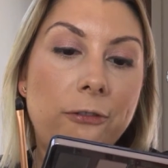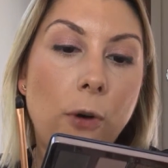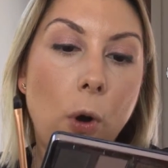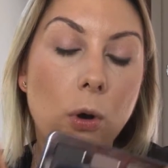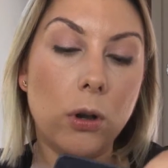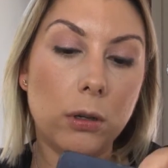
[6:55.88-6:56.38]

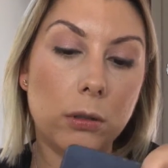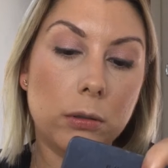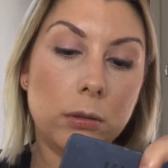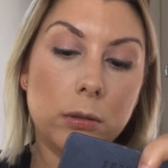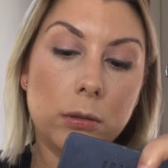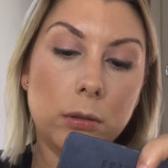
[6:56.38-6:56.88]
Fog,
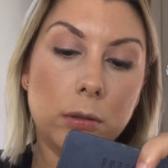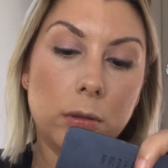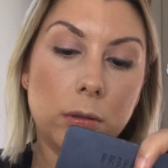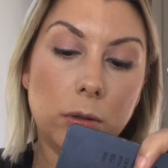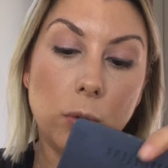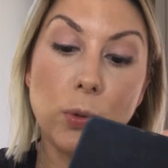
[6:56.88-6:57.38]

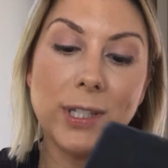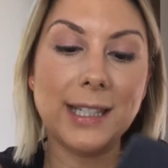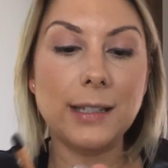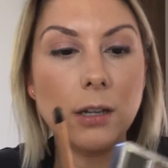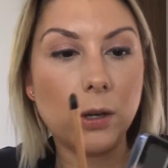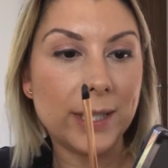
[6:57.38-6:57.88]
or
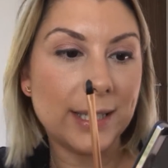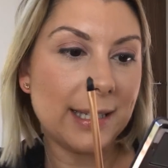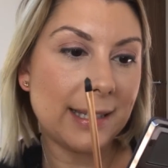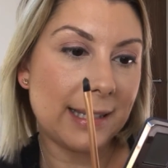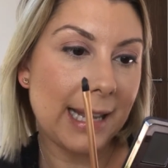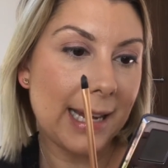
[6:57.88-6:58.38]
no, is
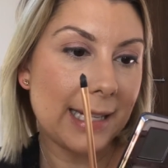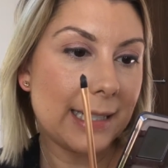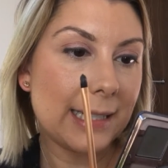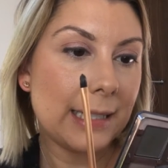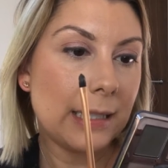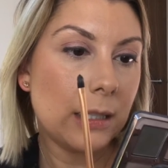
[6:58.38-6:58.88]
it
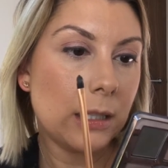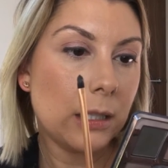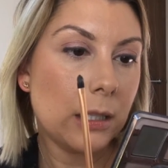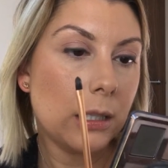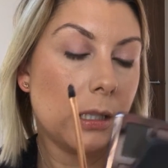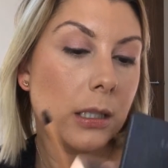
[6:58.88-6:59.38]
Slate?
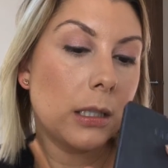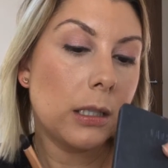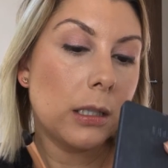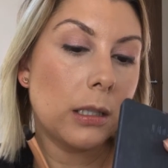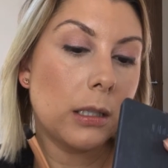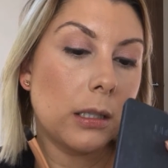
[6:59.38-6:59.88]

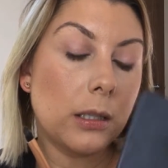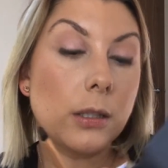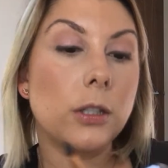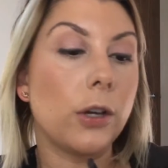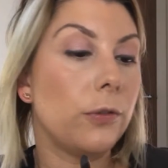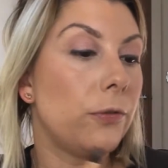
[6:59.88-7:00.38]

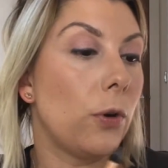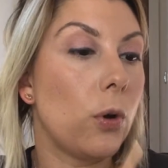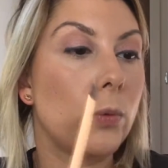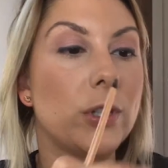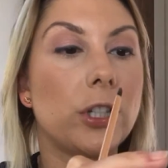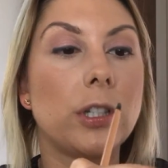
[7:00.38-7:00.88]
No,
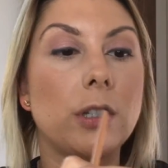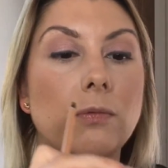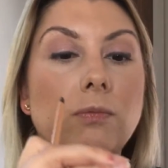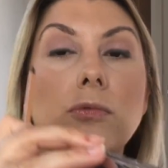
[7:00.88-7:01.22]
Fog, which is the